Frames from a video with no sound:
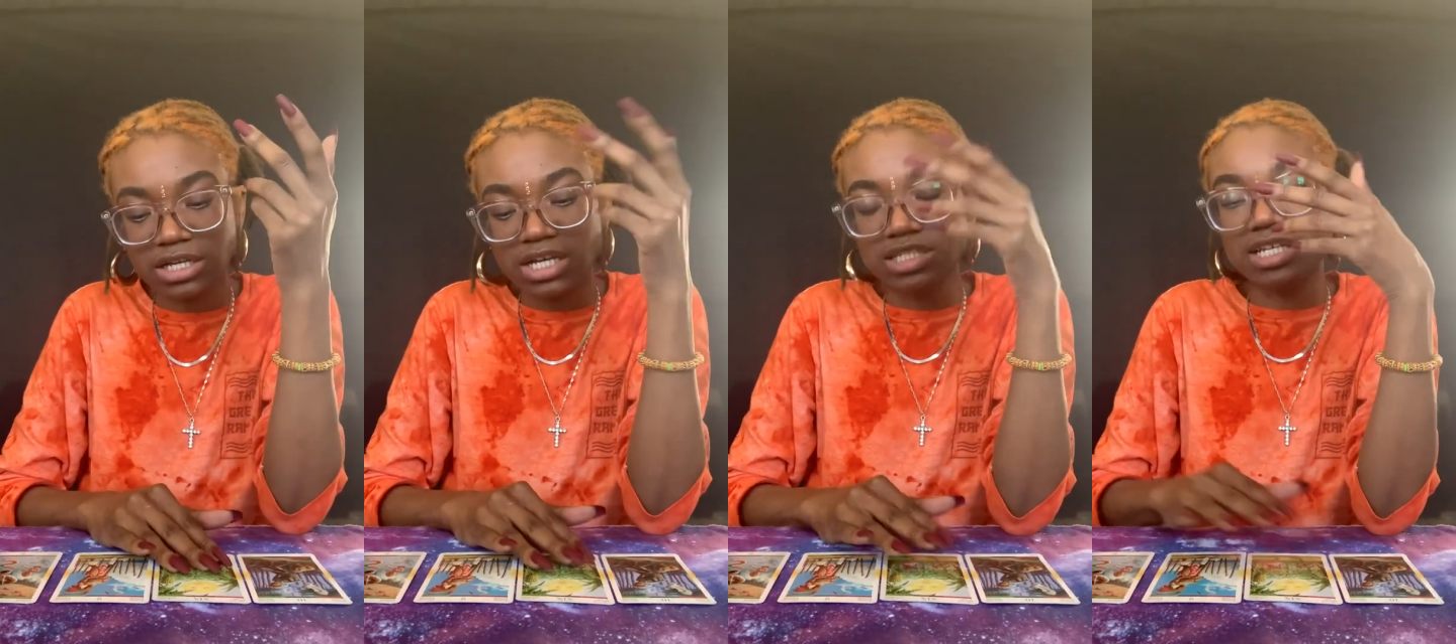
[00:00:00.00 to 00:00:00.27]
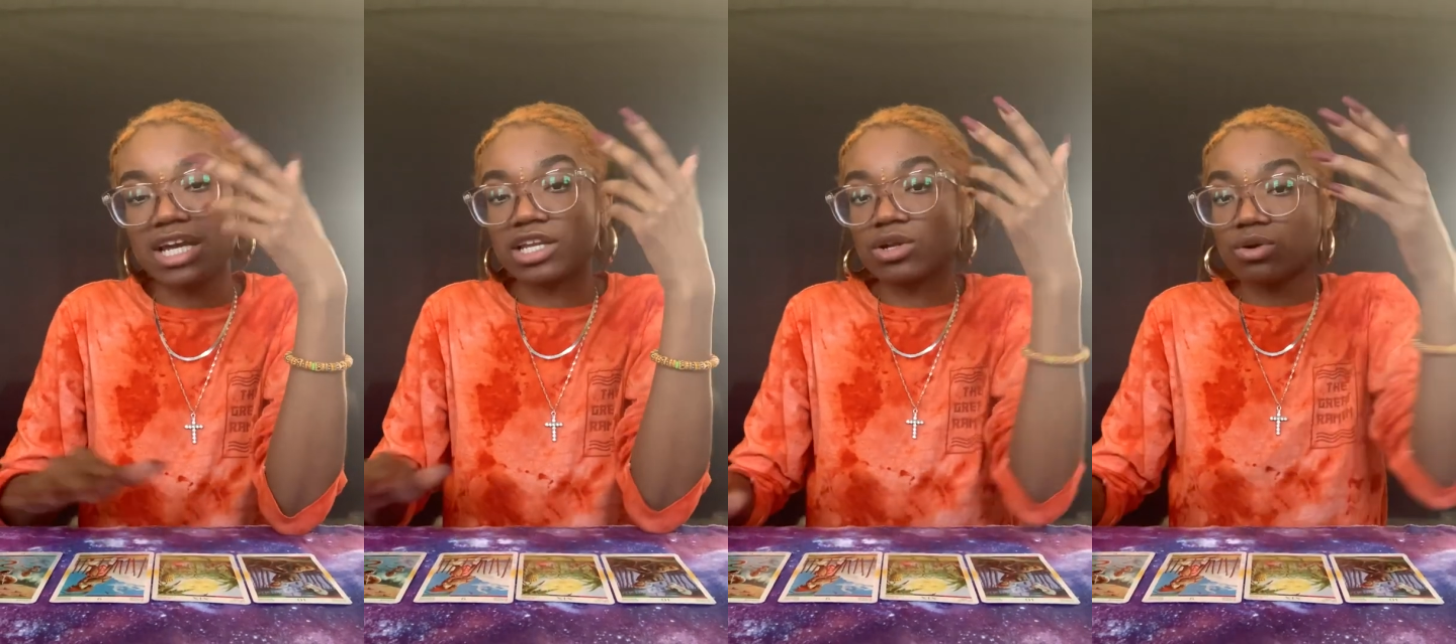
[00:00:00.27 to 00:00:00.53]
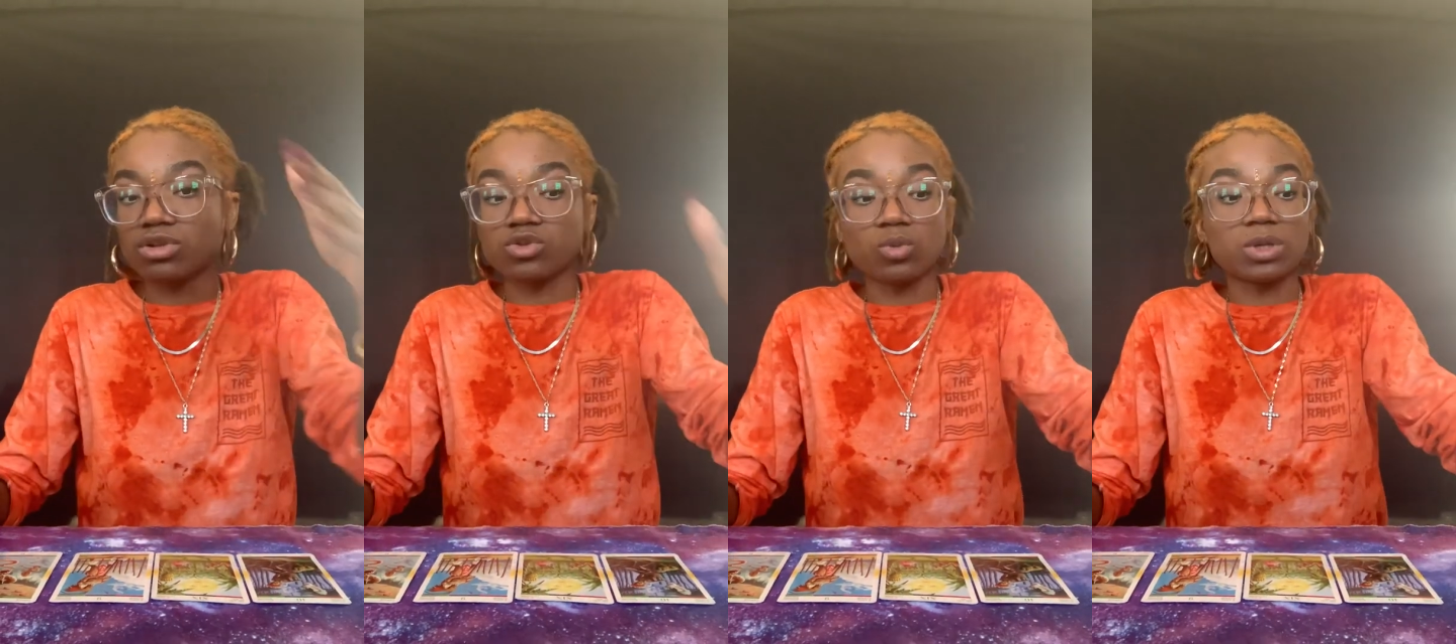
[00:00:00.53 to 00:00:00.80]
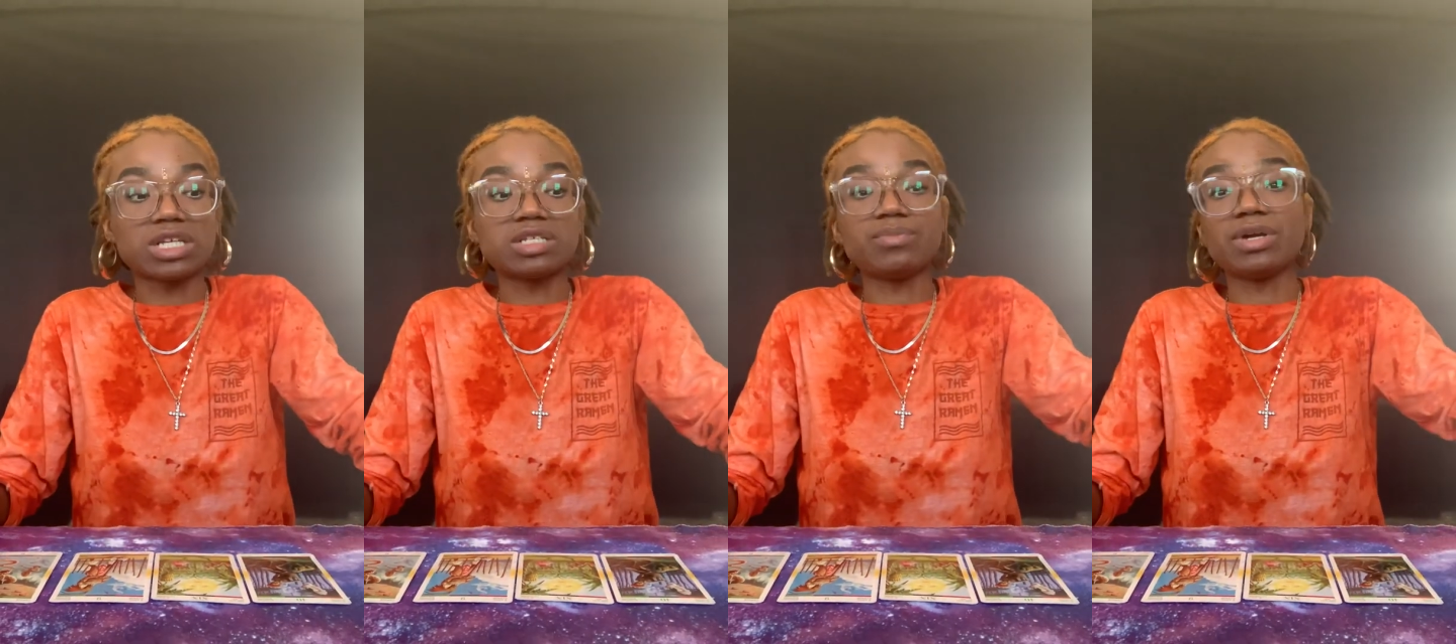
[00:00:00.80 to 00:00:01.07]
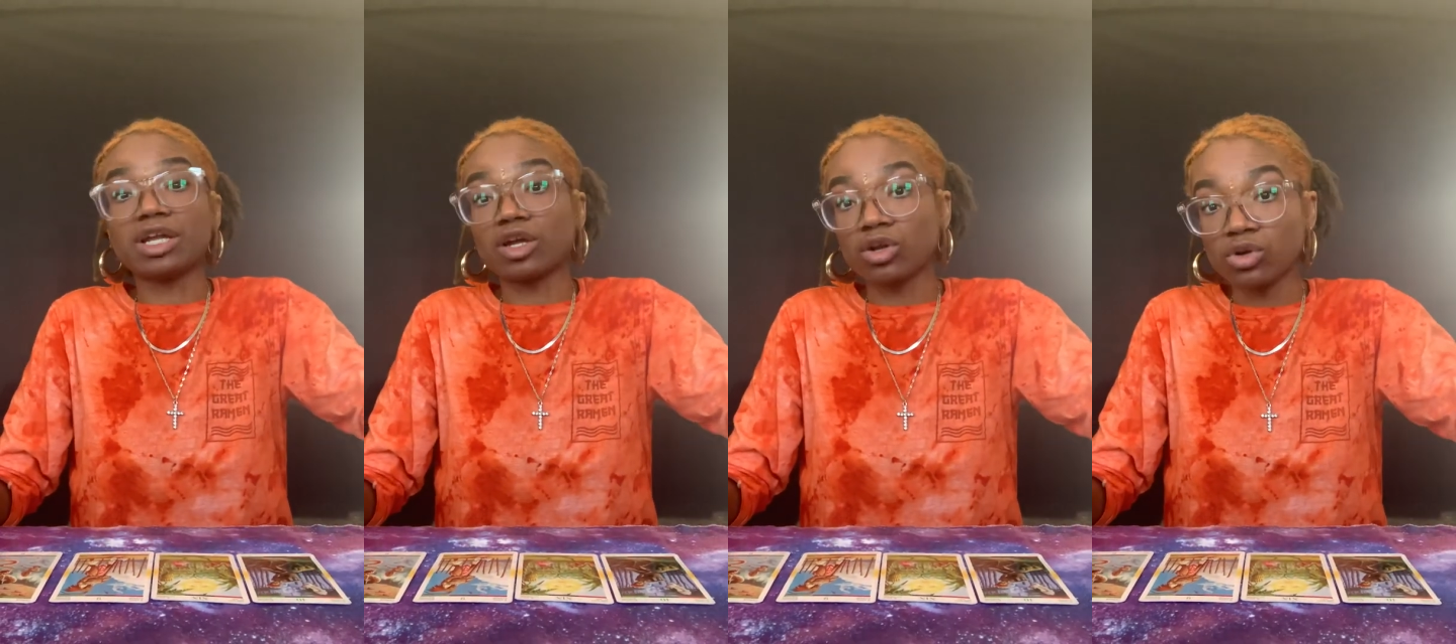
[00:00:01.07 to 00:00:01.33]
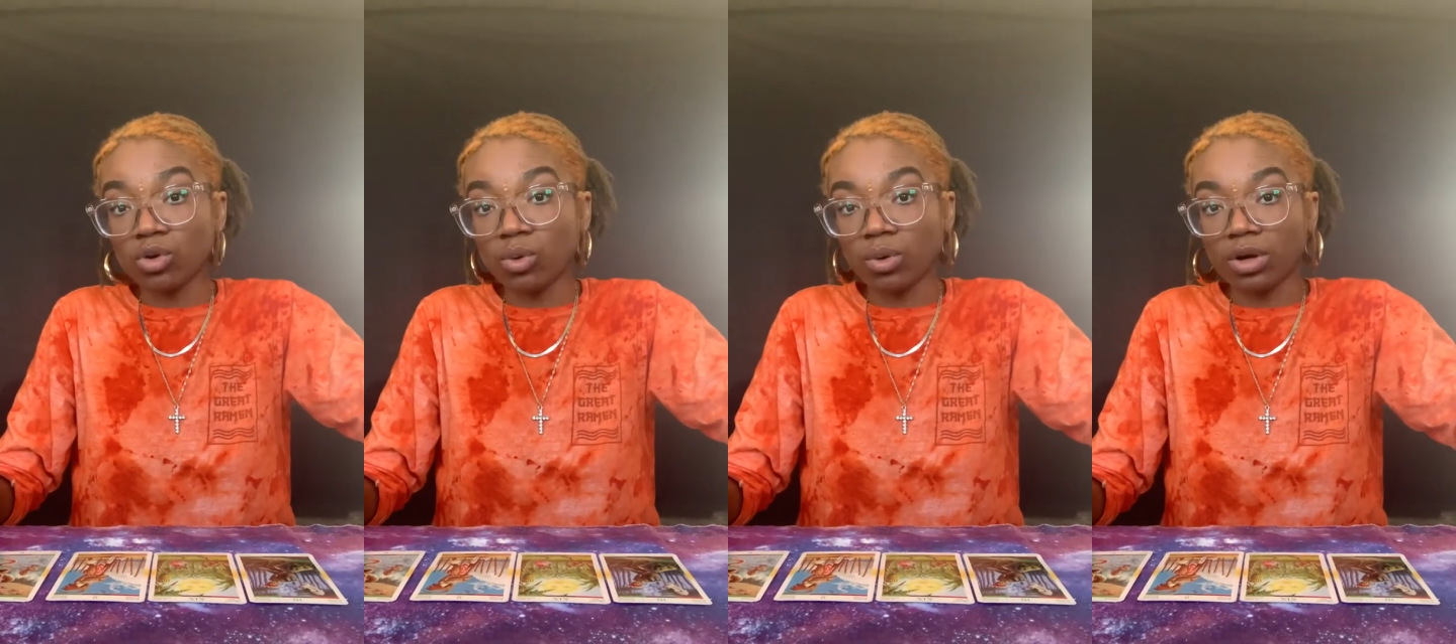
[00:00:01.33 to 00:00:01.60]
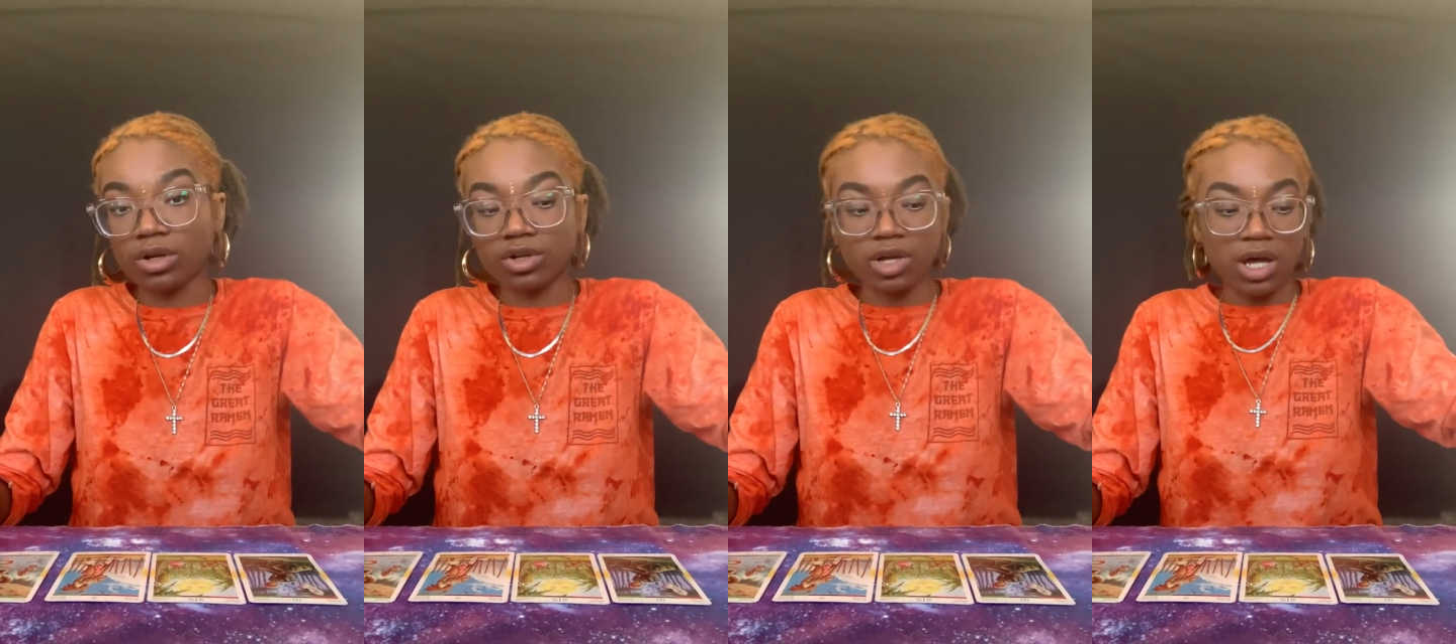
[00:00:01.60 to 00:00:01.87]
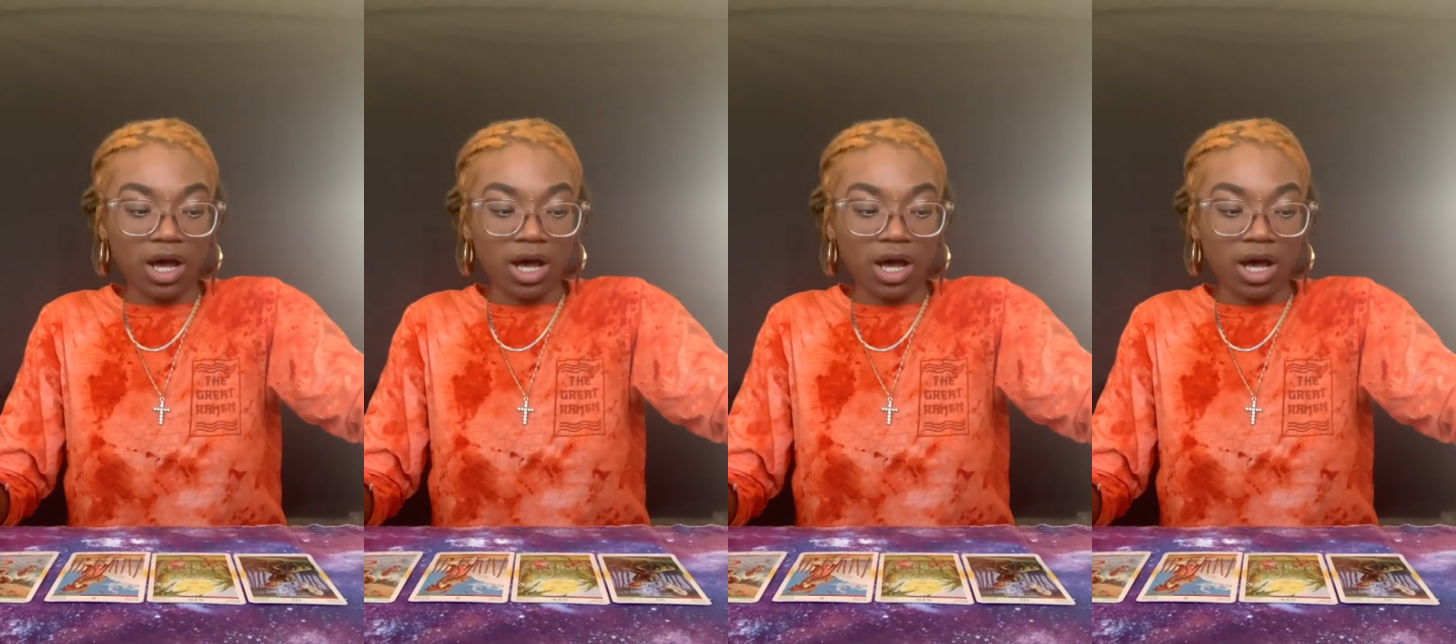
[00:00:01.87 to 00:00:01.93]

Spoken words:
Take note of what is being ignored.